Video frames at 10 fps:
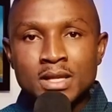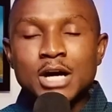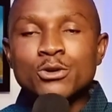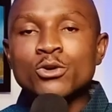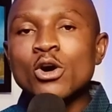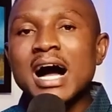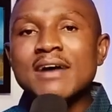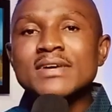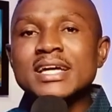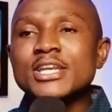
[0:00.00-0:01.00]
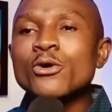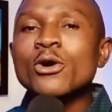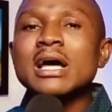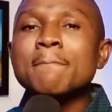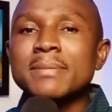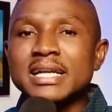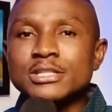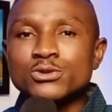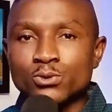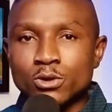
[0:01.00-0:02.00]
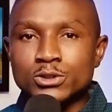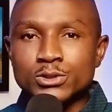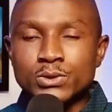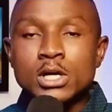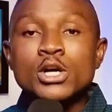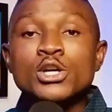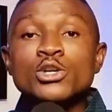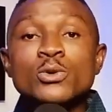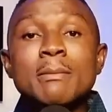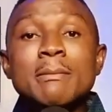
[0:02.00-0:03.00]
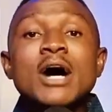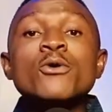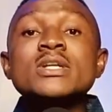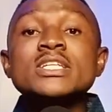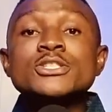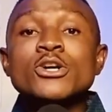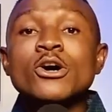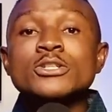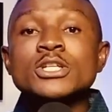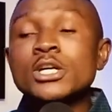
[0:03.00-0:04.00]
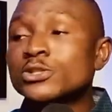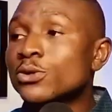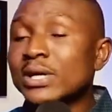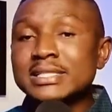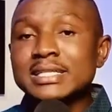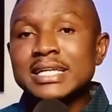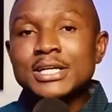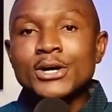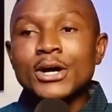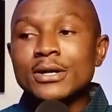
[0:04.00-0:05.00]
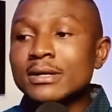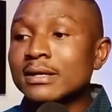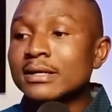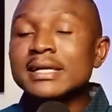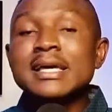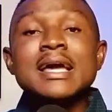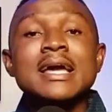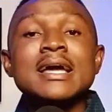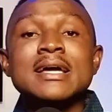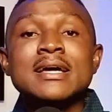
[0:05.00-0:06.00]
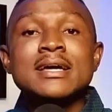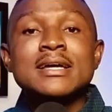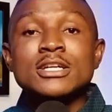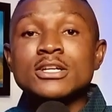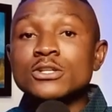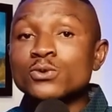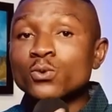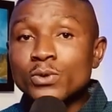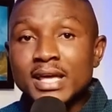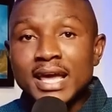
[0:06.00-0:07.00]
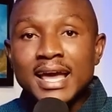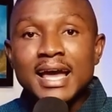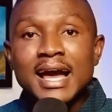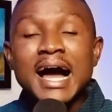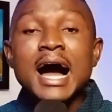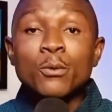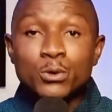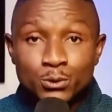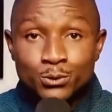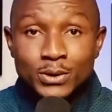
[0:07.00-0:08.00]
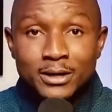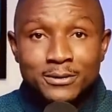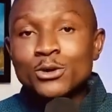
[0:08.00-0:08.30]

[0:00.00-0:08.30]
I do not have any other place to run to. You are my only source. So you are telling God, here is where I will dwell.